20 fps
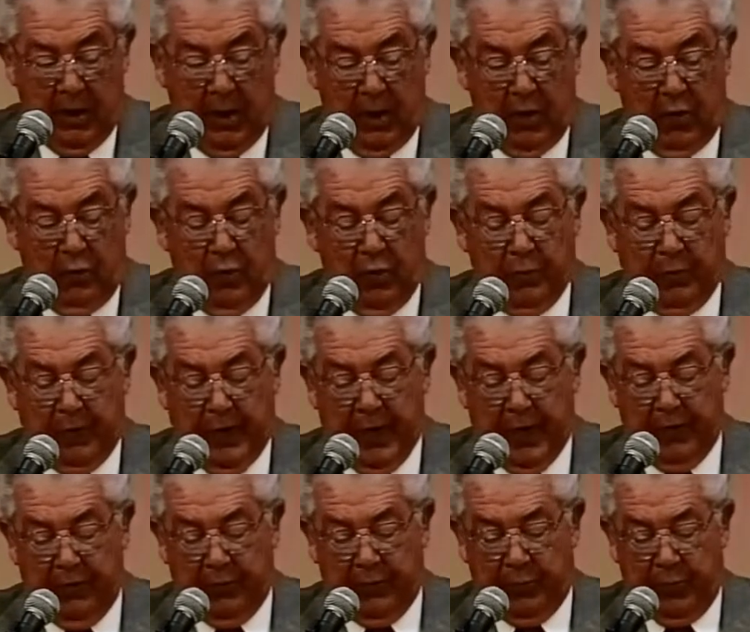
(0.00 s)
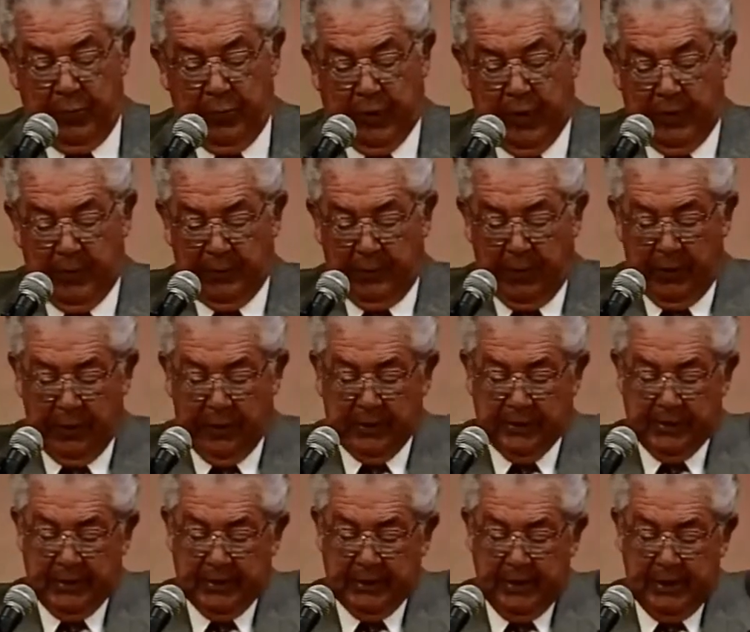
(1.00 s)
We plan to report our progress
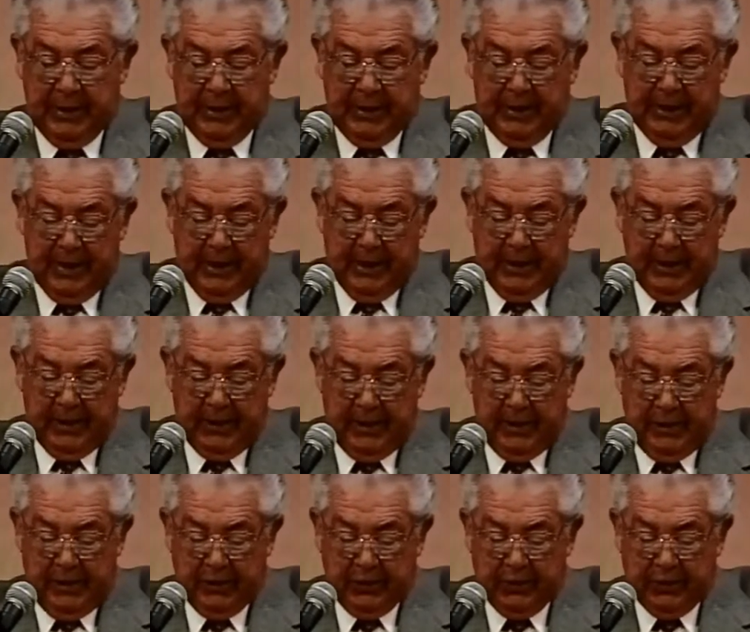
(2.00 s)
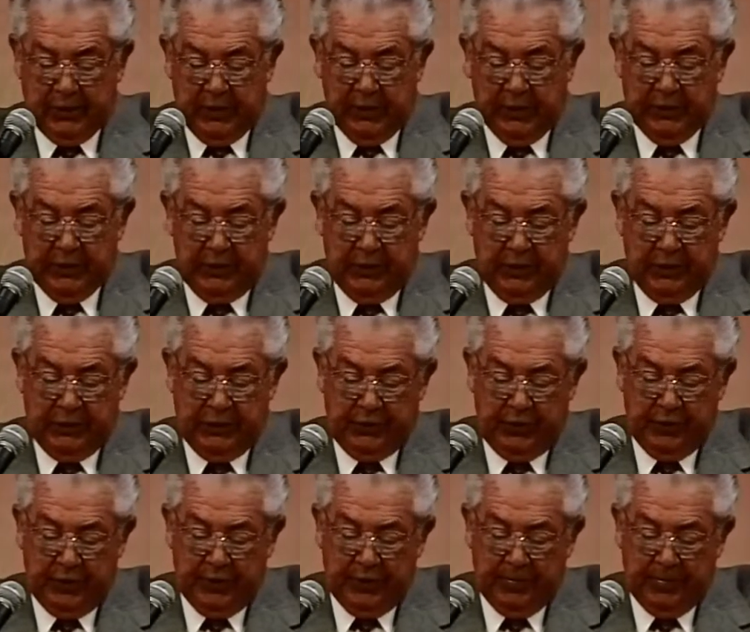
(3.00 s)
as indicated to the legislature this
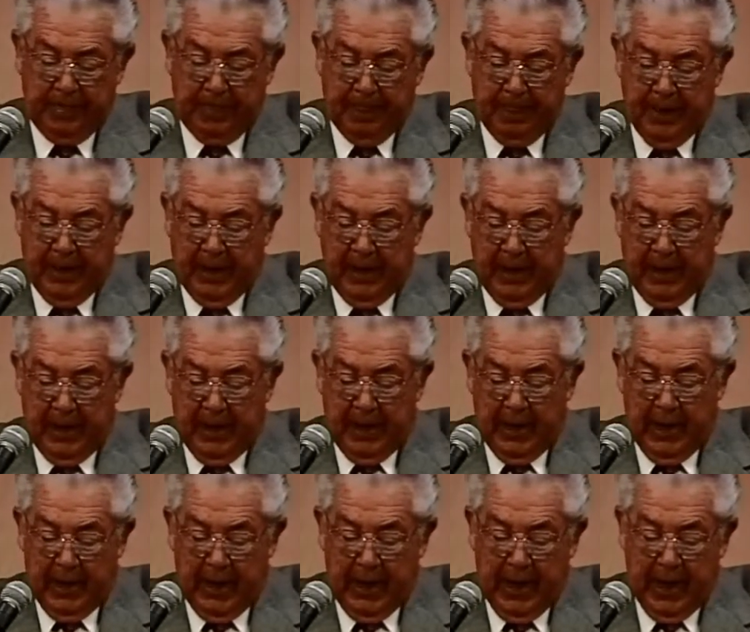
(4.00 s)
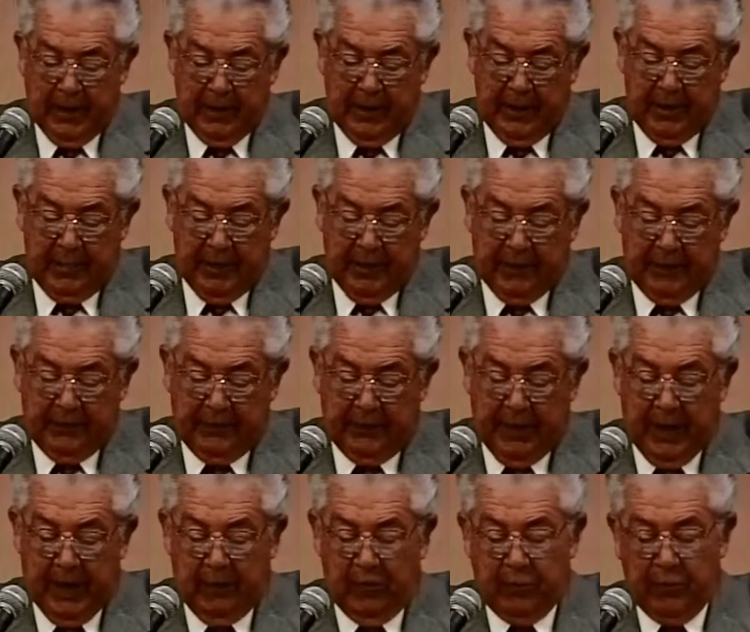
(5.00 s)
year and then to make a
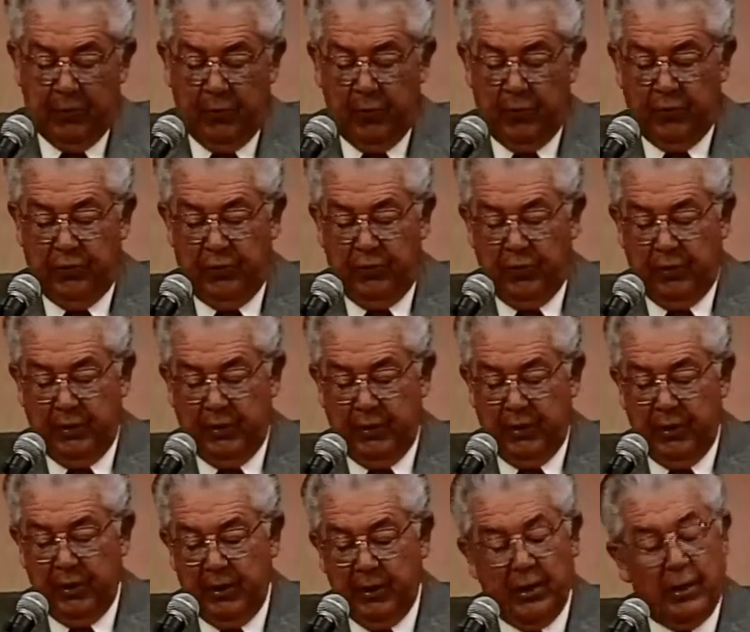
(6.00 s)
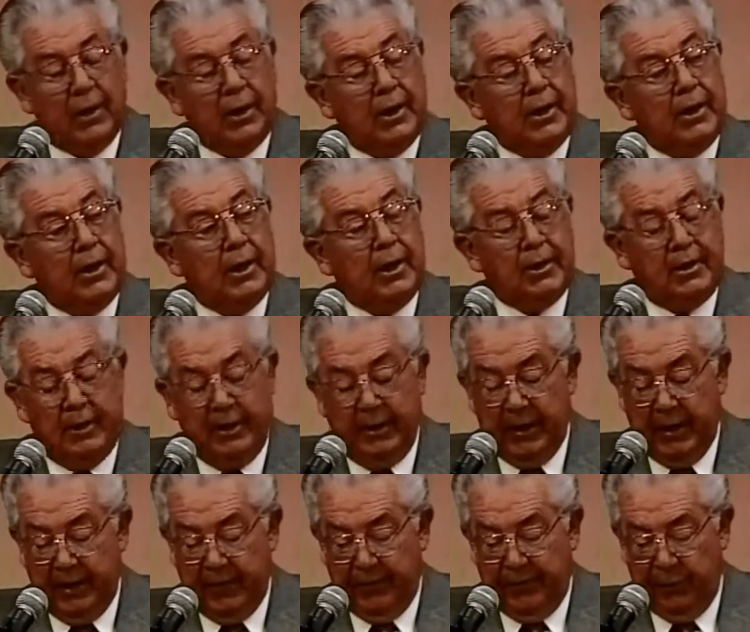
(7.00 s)
final report during late
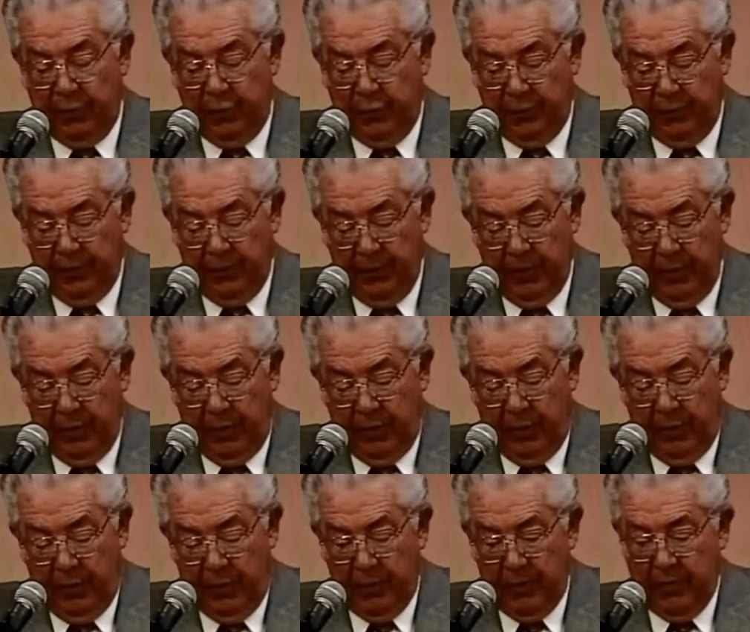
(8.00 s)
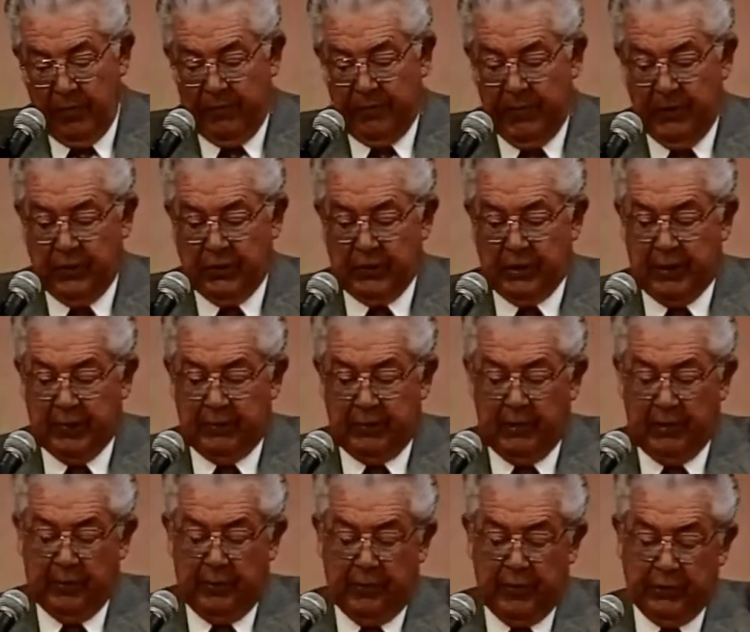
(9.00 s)
1994 when we finished our
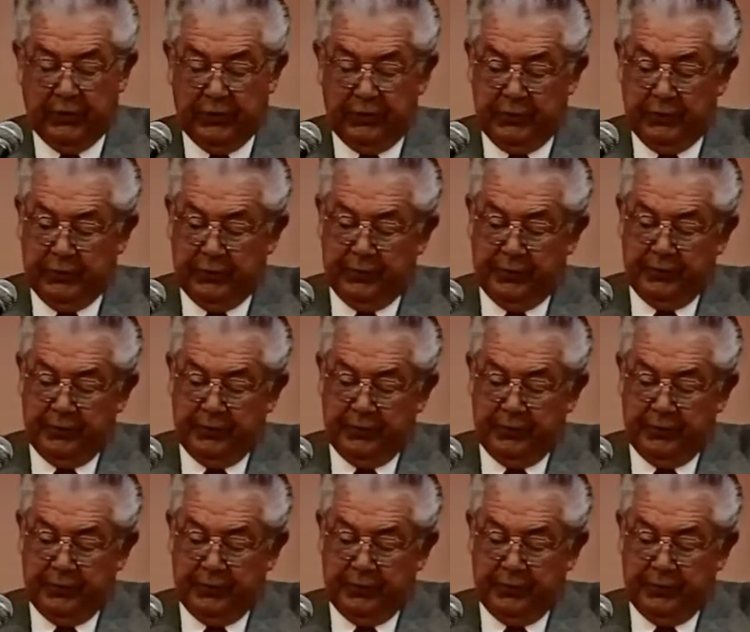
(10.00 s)
deliberations.